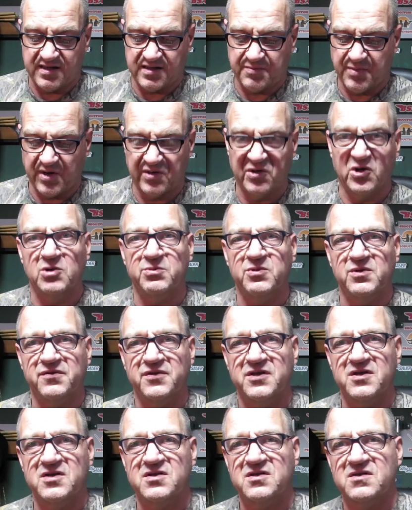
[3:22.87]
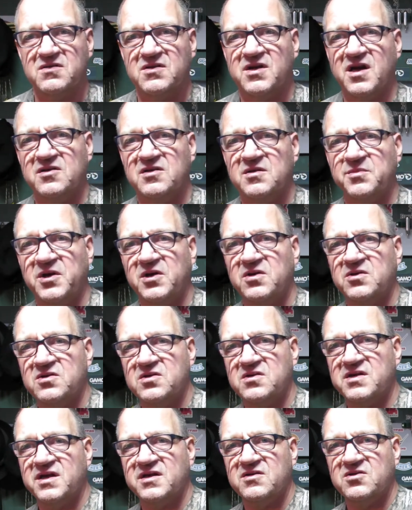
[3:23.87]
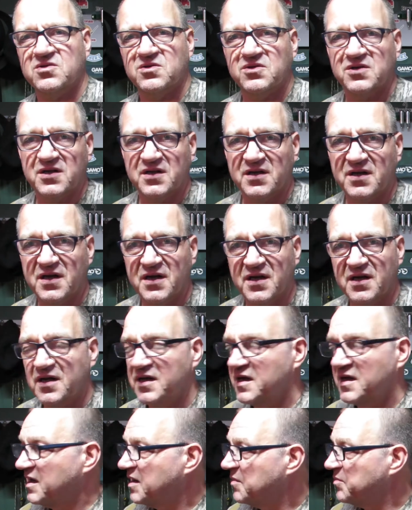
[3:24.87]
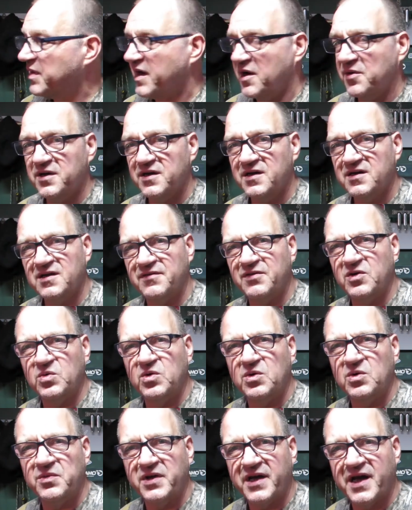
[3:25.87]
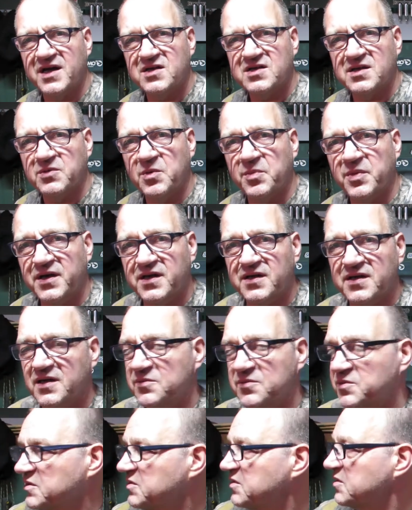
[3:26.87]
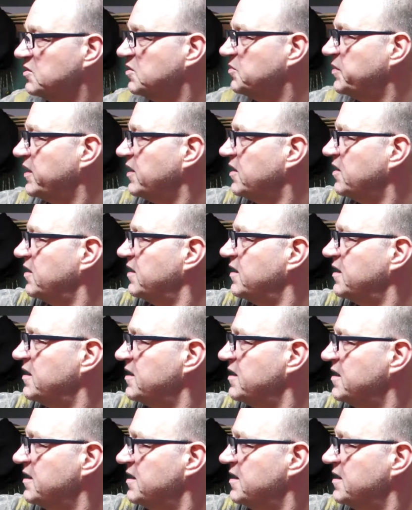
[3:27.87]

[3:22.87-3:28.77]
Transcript: About normal for this gun, to be honest. That sort of power, if you warm the gas up a bit, that will go a bit higher.